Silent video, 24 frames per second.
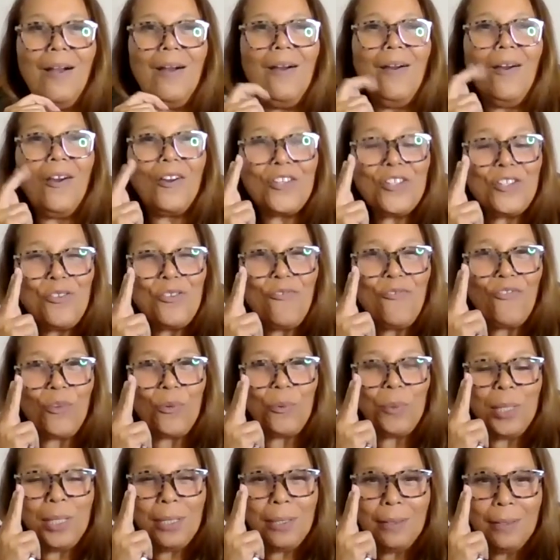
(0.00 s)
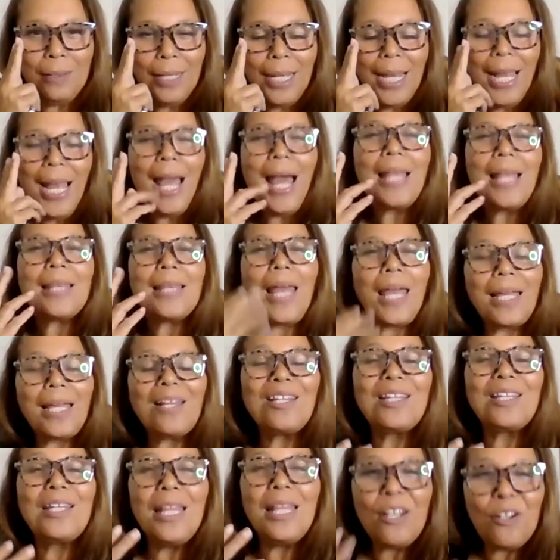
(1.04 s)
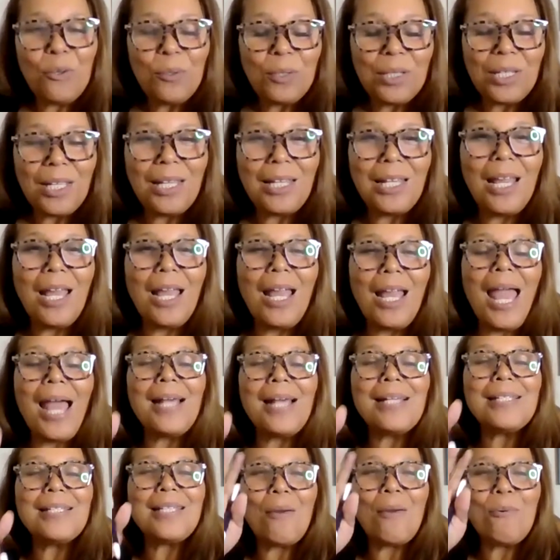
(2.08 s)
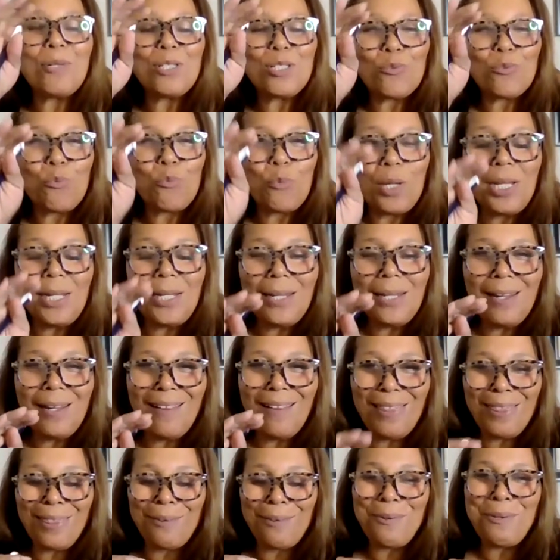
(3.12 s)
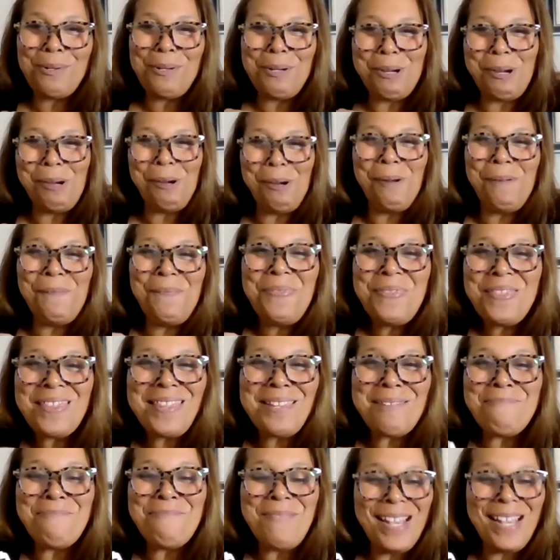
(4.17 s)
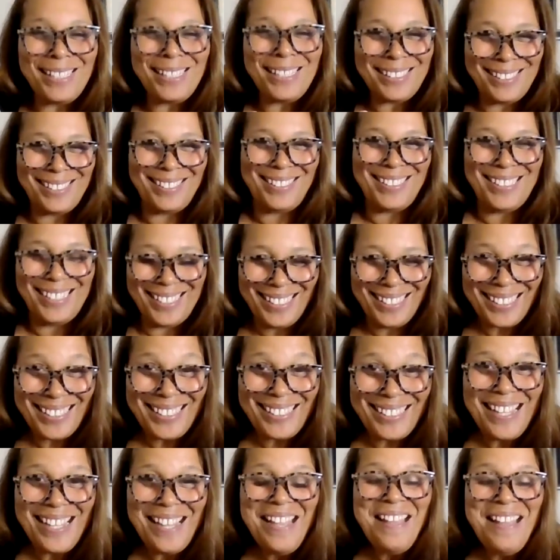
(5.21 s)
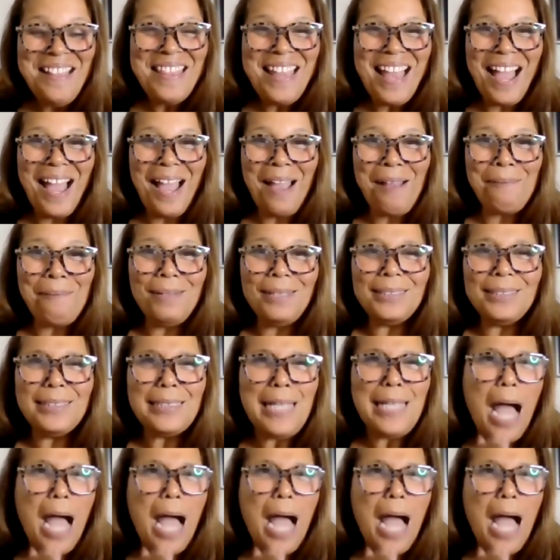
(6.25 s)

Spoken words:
Are you for real? Like, literally, as I was reading through the messages, I was,